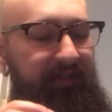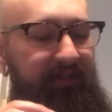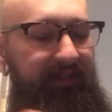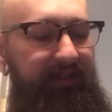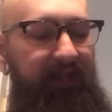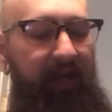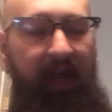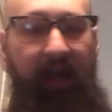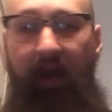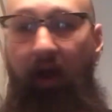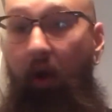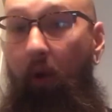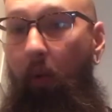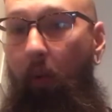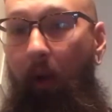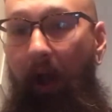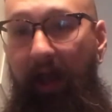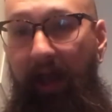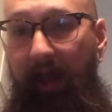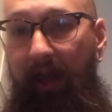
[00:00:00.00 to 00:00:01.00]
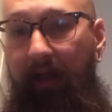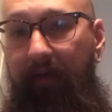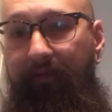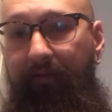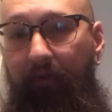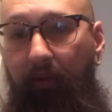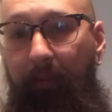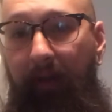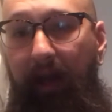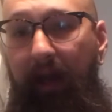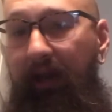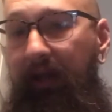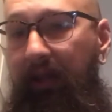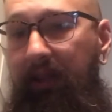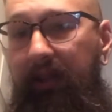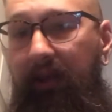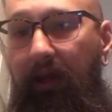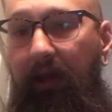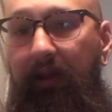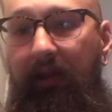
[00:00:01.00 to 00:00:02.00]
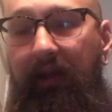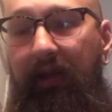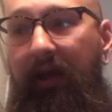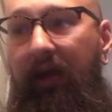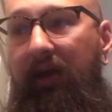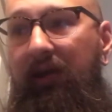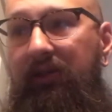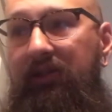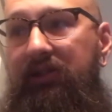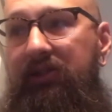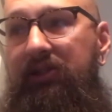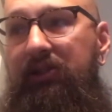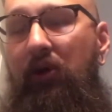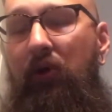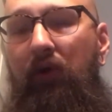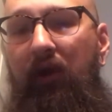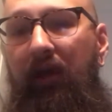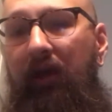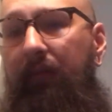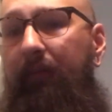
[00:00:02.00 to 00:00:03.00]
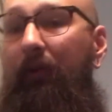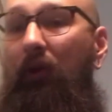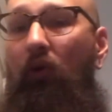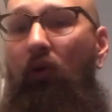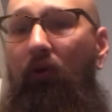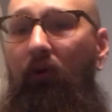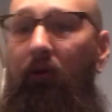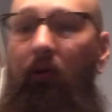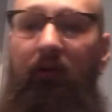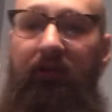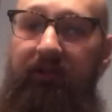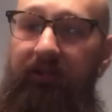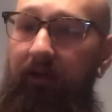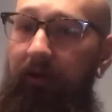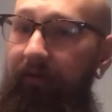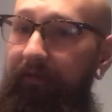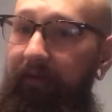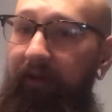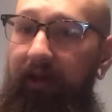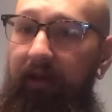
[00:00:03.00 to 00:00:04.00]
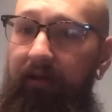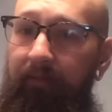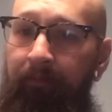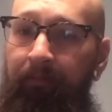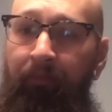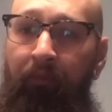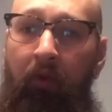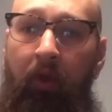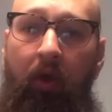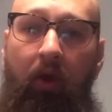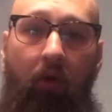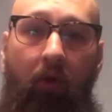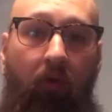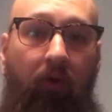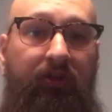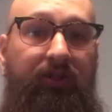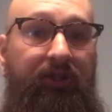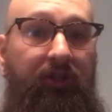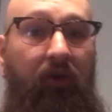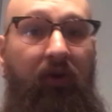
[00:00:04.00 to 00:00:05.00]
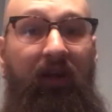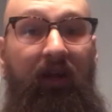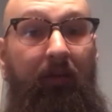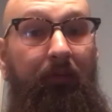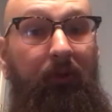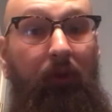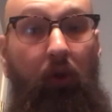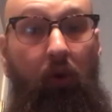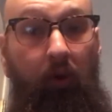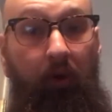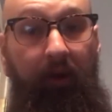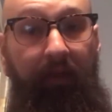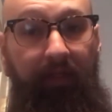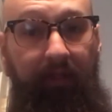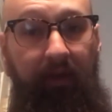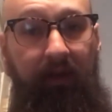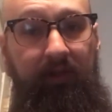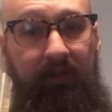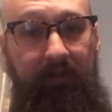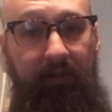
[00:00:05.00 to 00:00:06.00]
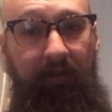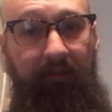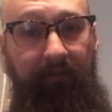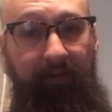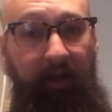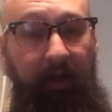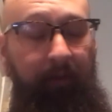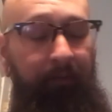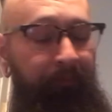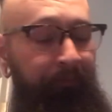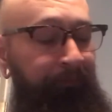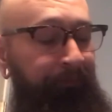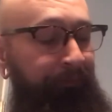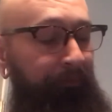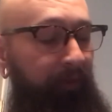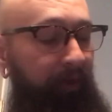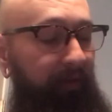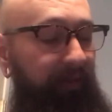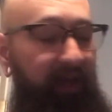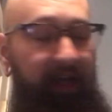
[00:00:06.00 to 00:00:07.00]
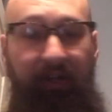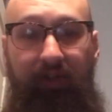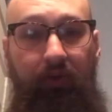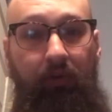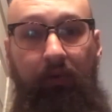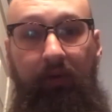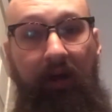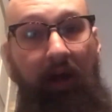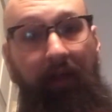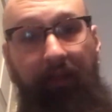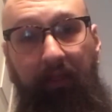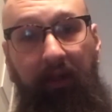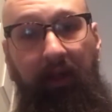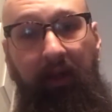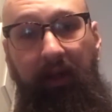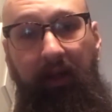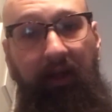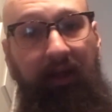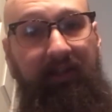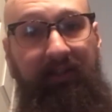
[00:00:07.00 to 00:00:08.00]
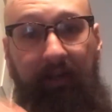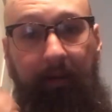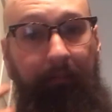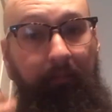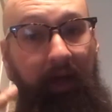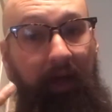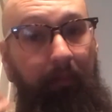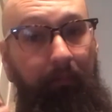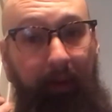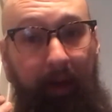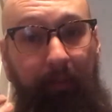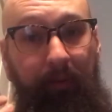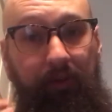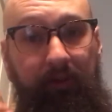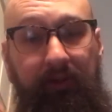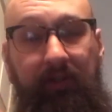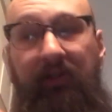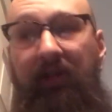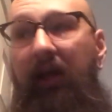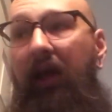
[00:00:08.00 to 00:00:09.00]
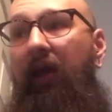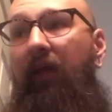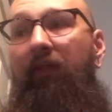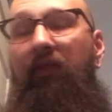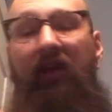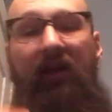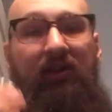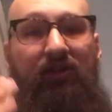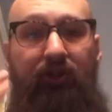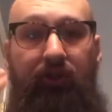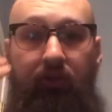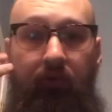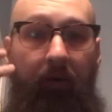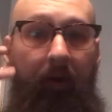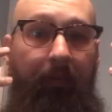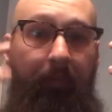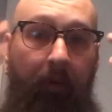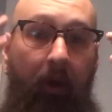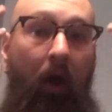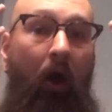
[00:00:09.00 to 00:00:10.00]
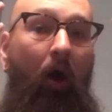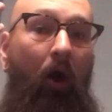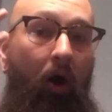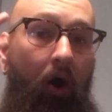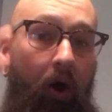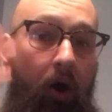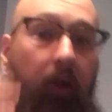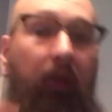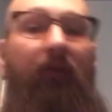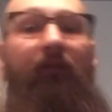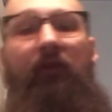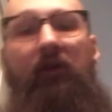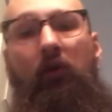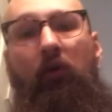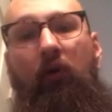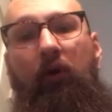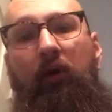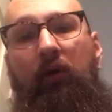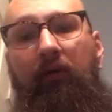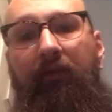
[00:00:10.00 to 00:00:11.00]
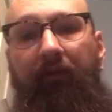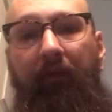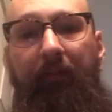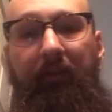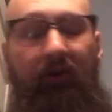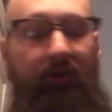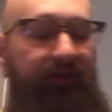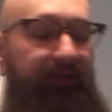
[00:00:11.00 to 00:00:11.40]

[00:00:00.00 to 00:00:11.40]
stay away from anything that has sodium lauryl sulfate or sodium laureth sulfate. They do nothing except make bubbles, and they strip all of the oil from your